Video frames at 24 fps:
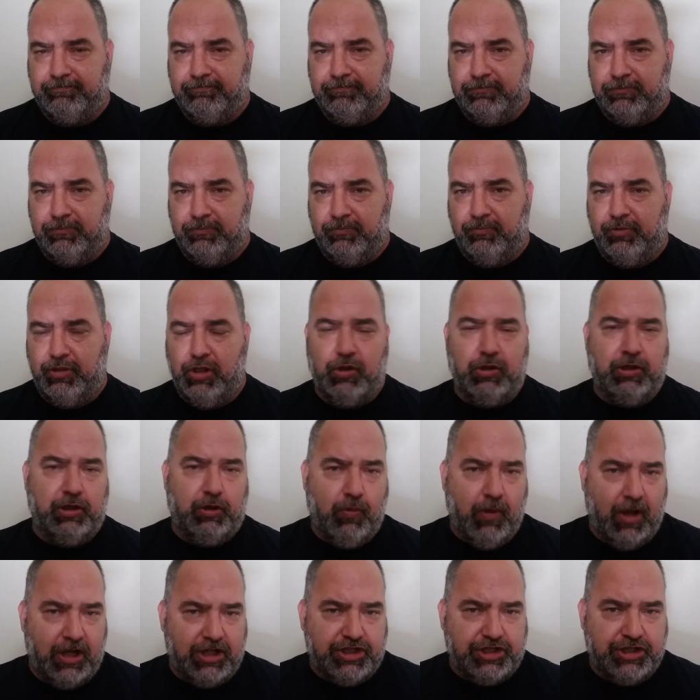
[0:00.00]
The only
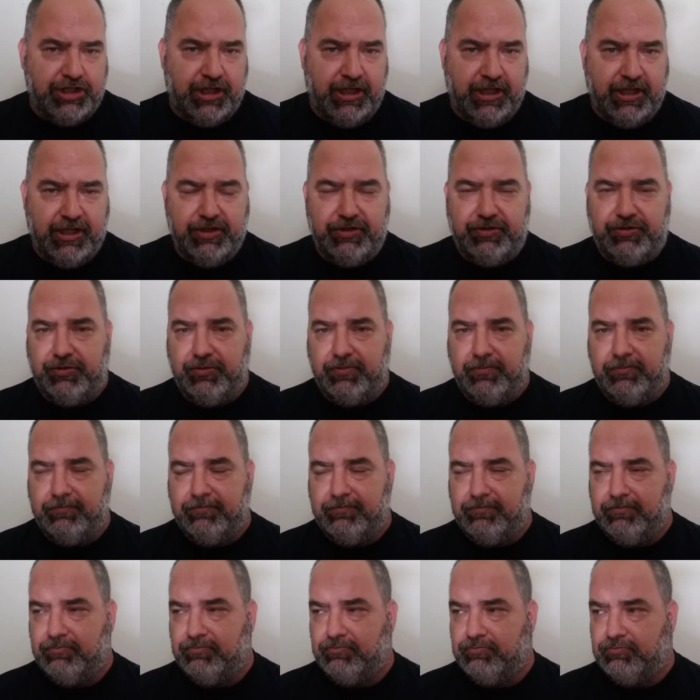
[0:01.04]
question is,
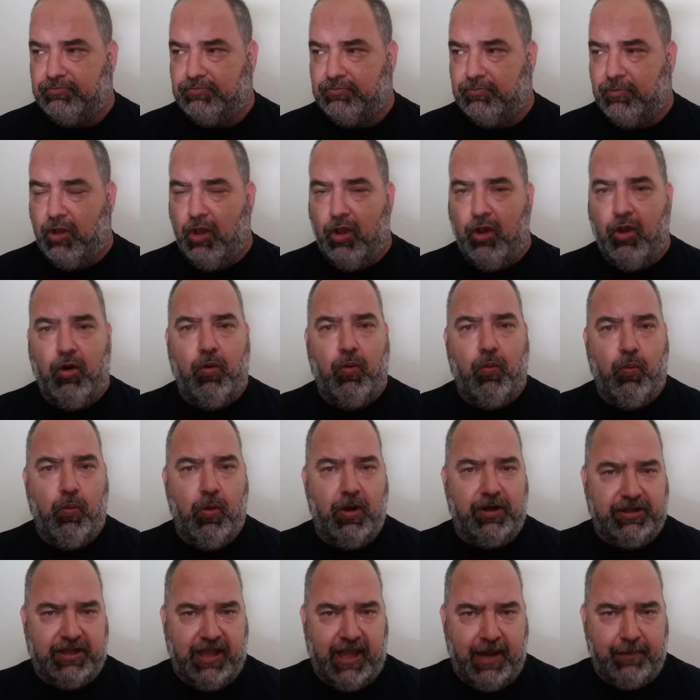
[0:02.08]
what
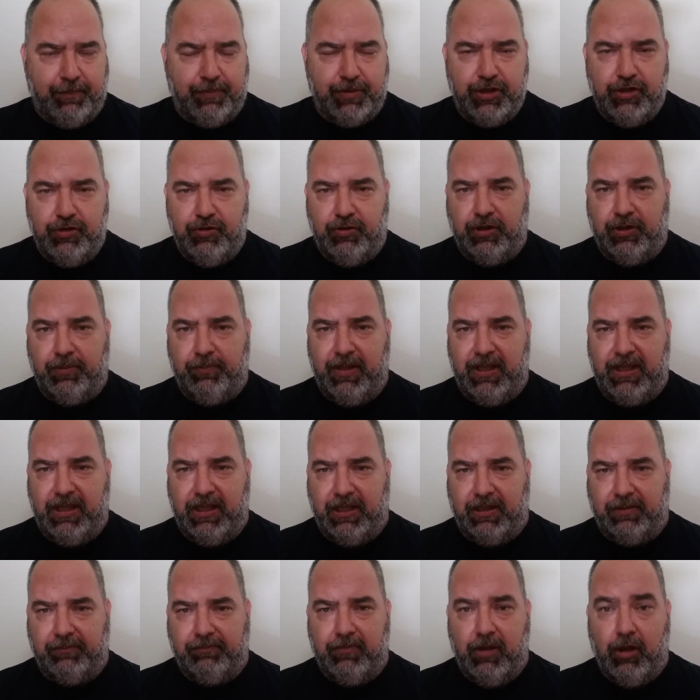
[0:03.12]
camp are you going to be in?
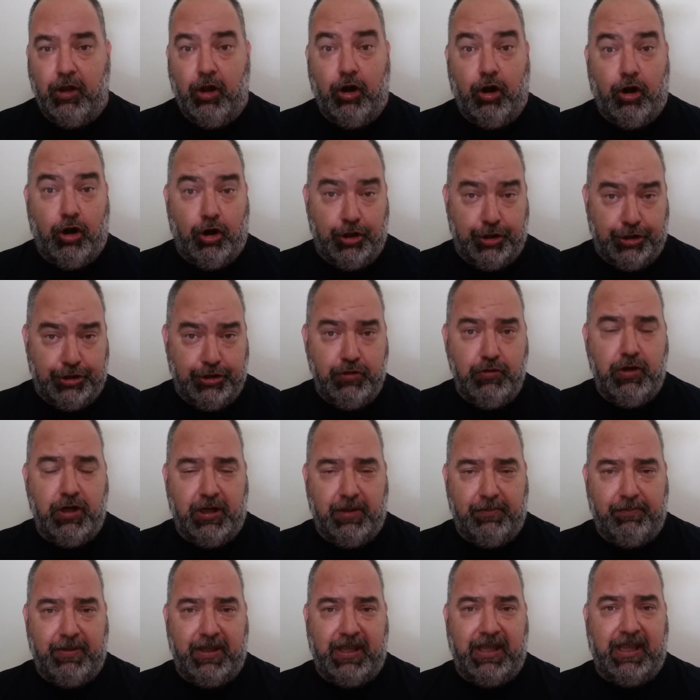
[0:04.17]
Are you going to
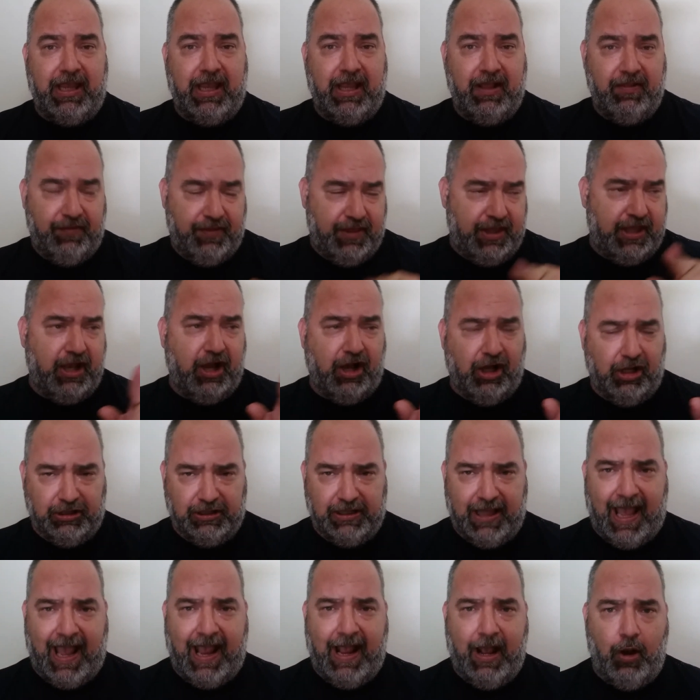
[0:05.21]
be in the
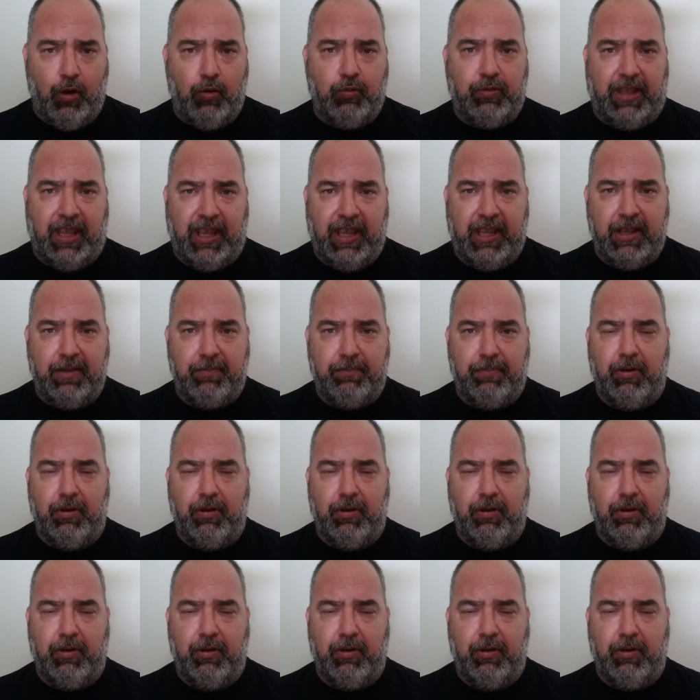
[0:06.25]
allow camp?